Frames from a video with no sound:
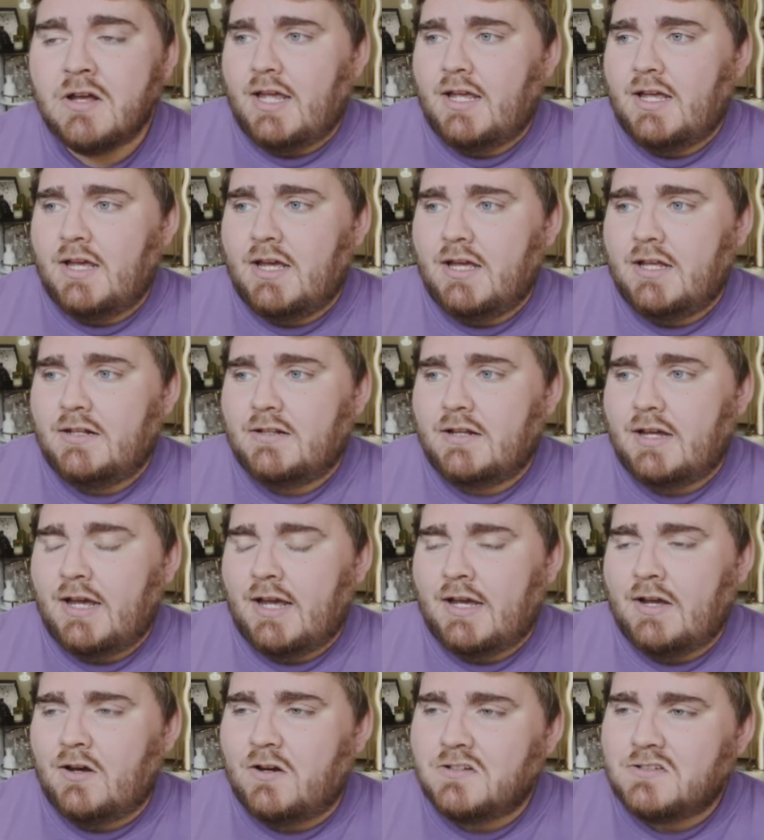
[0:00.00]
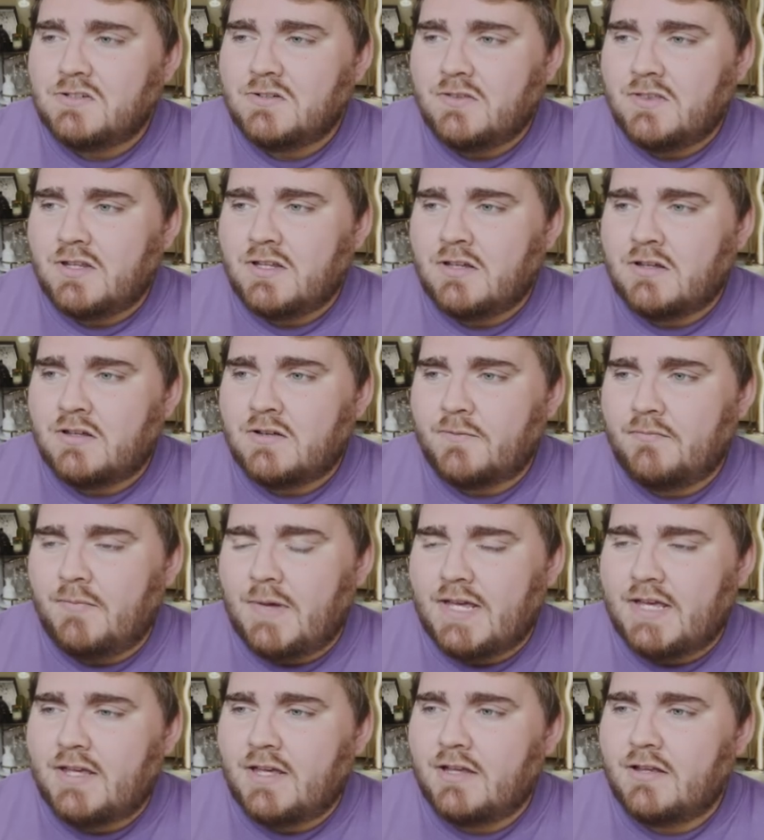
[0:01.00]
And I also think
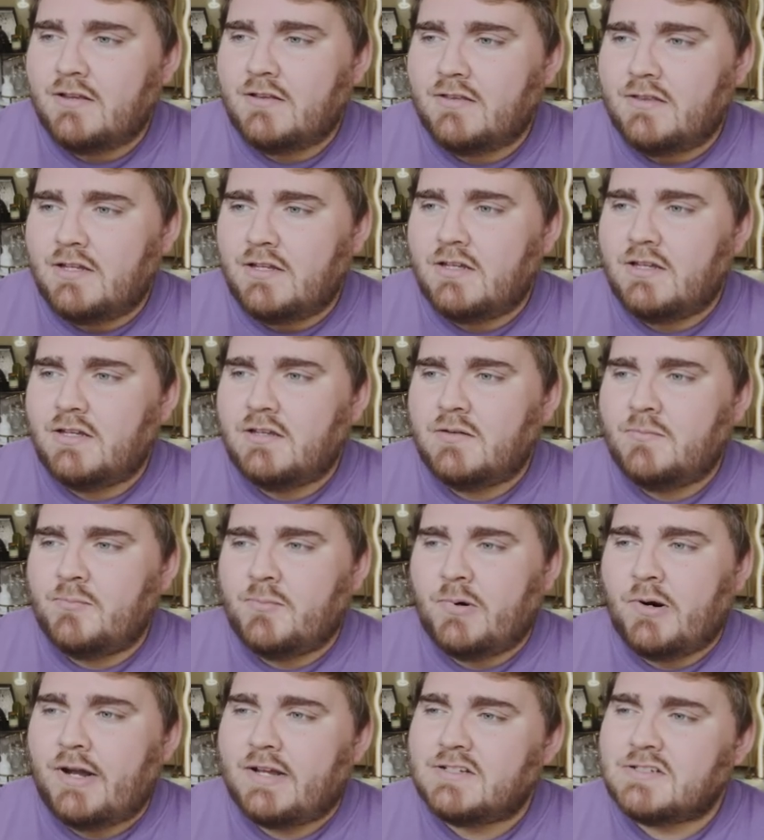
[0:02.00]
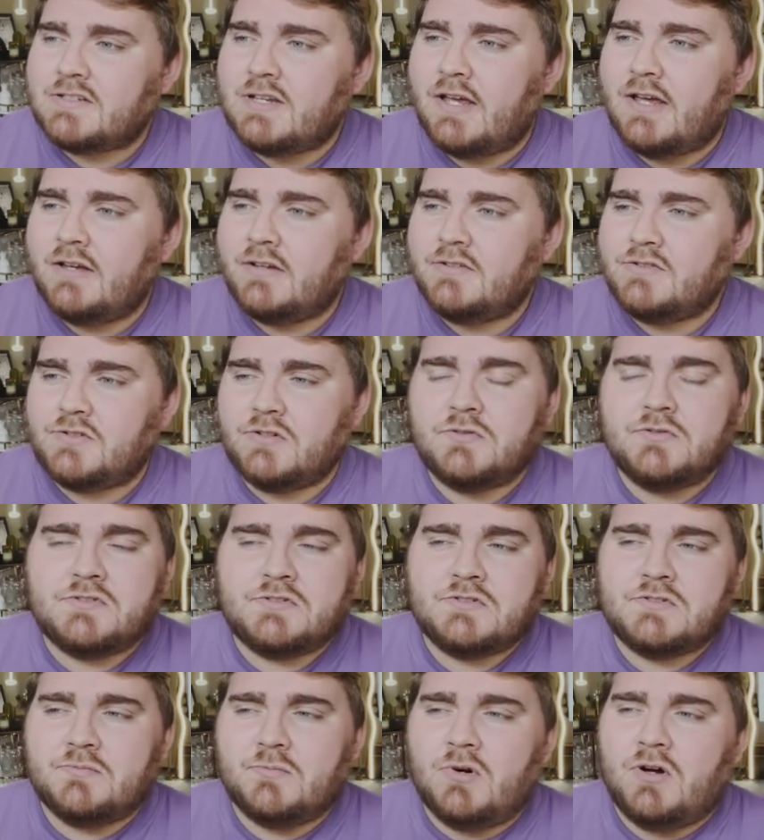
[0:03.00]
making the price tag so
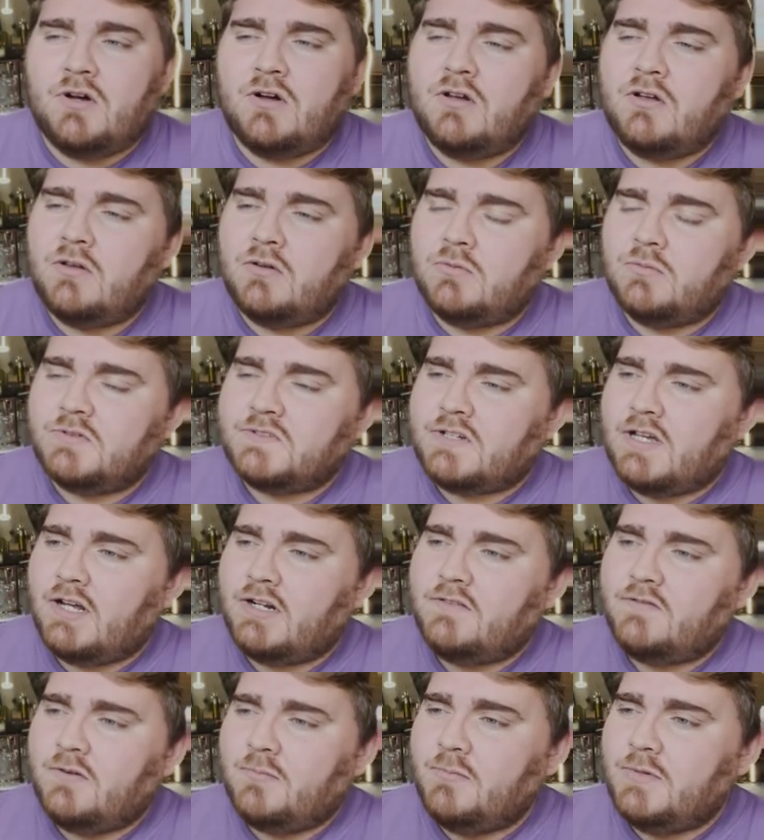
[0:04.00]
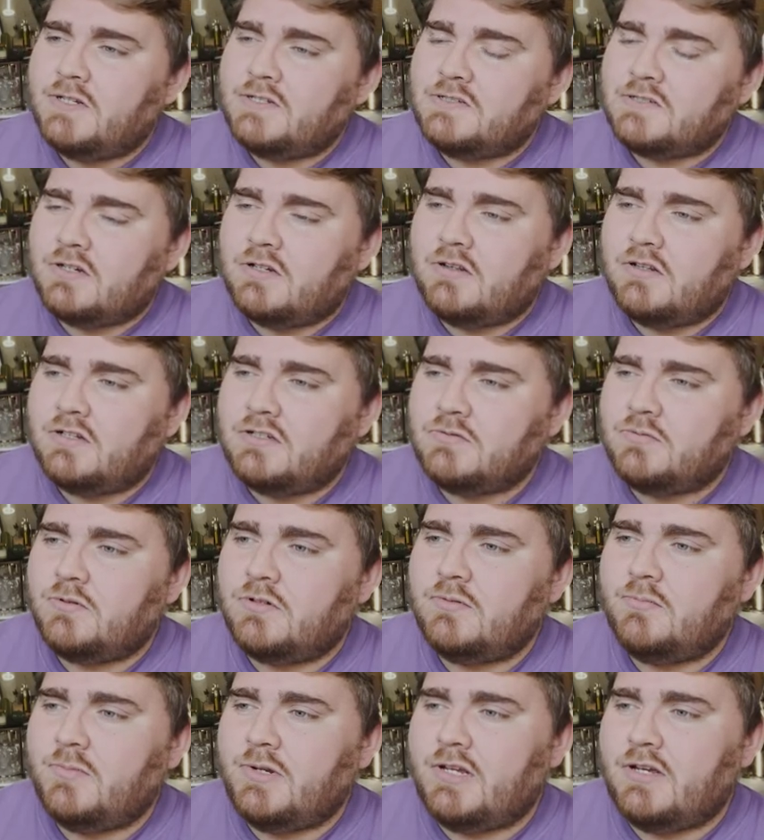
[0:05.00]
small was kind of a miss on this
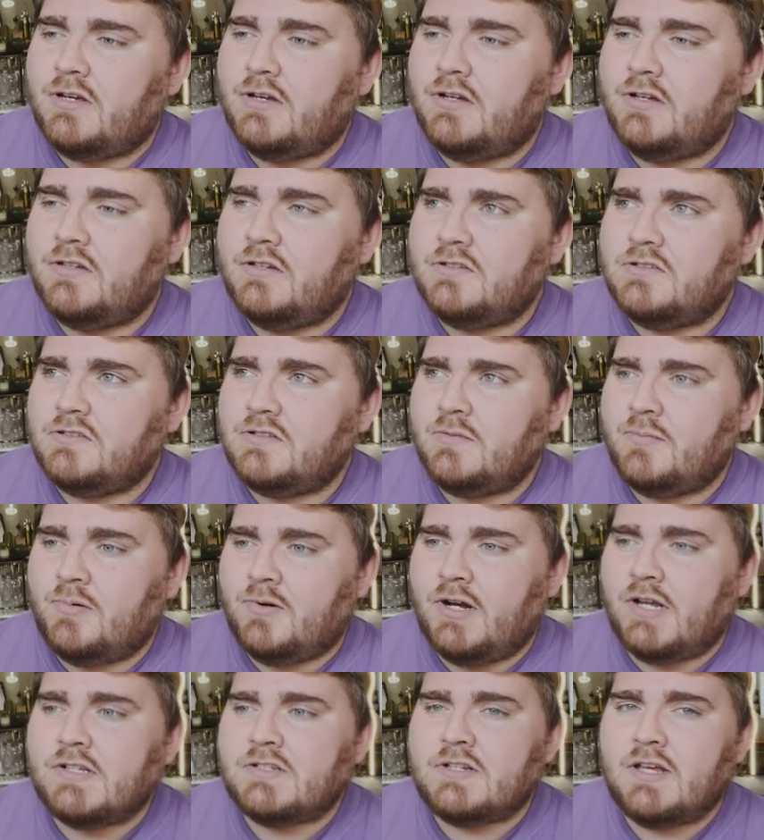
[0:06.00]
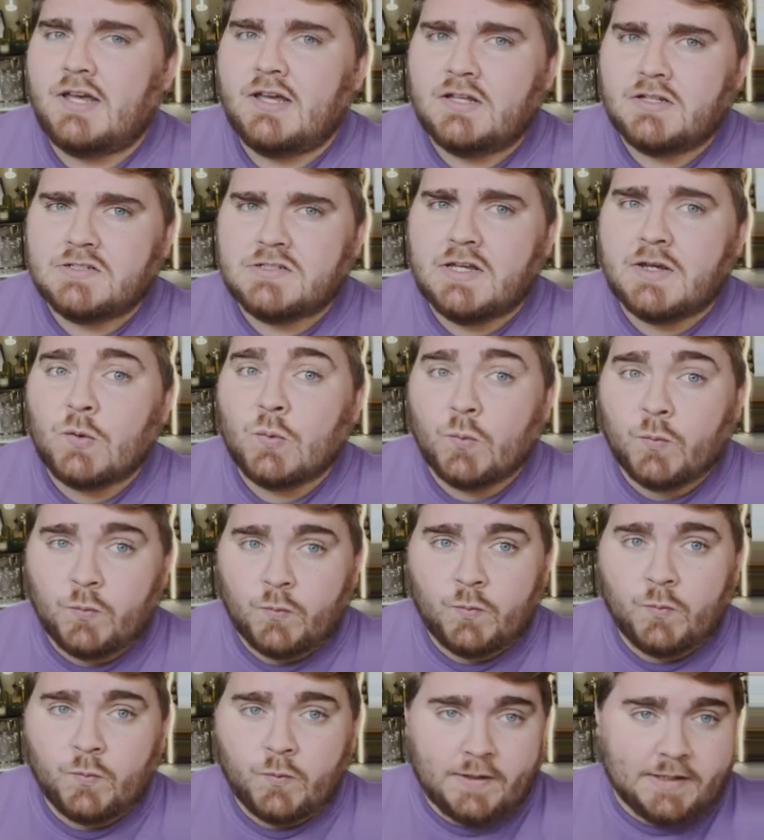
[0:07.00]
one because the price tag is like
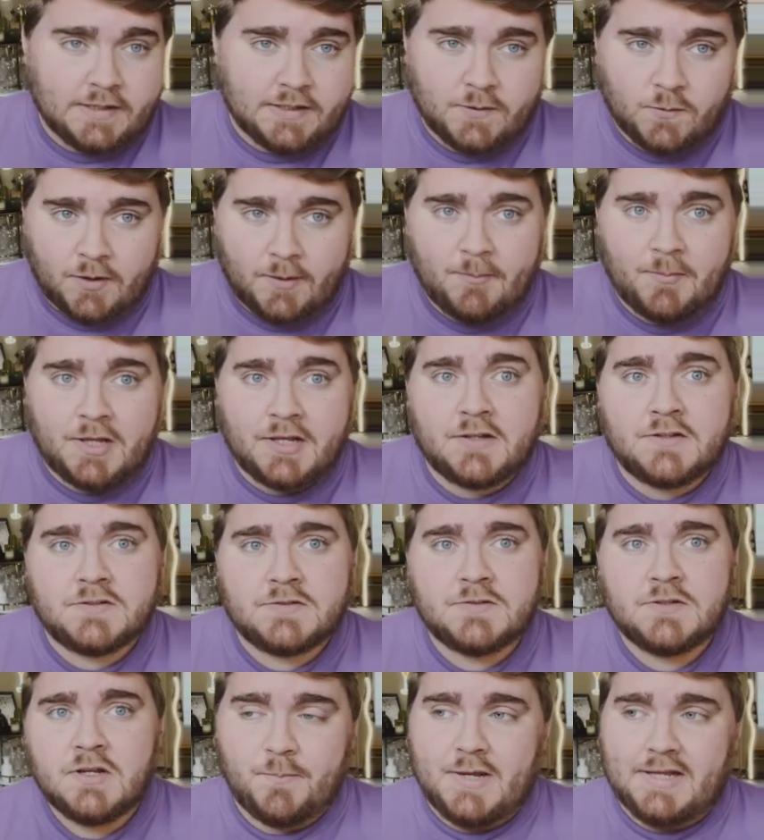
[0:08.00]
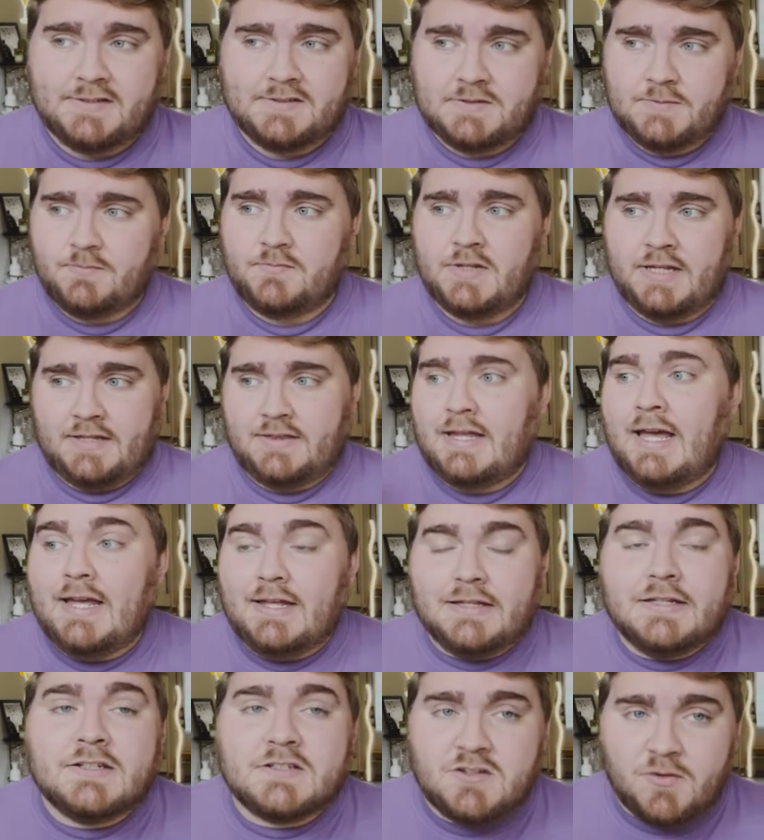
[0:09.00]
really what makes best like
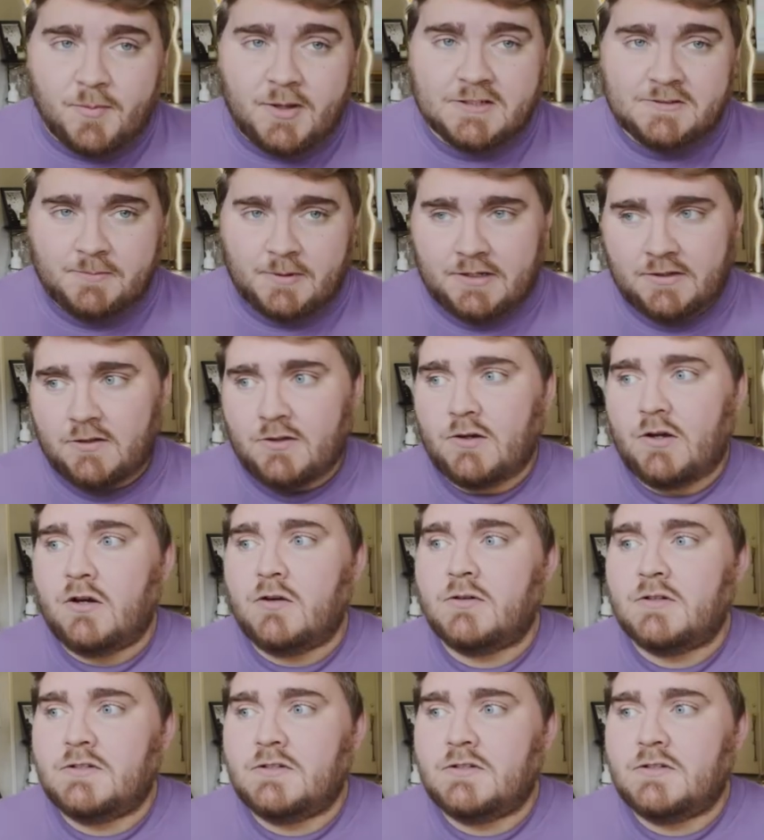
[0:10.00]
that is the best buy logo